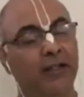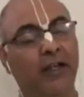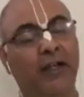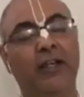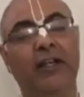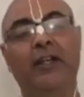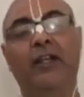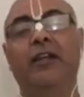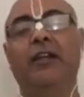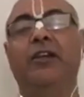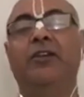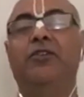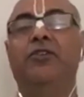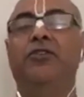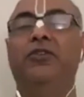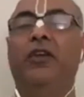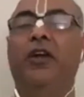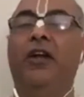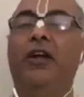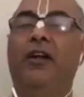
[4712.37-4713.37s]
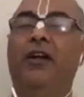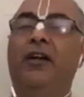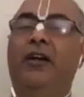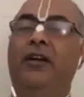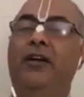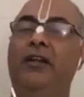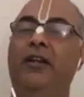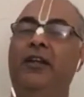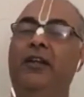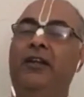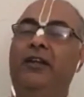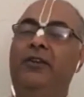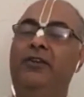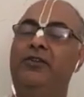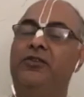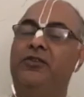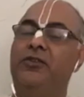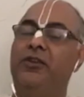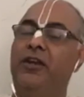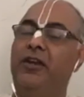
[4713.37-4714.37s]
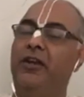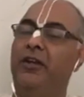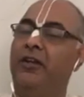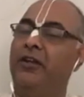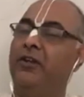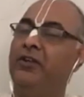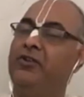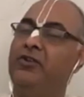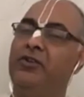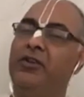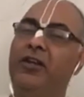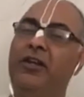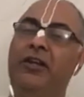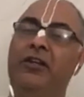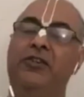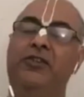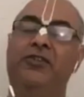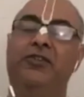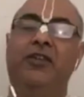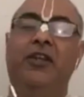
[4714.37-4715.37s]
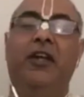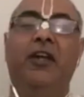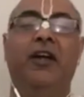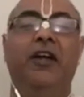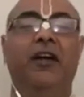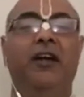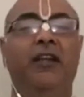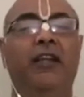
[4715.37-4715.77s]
Hare Krishna, Krishna Krishna,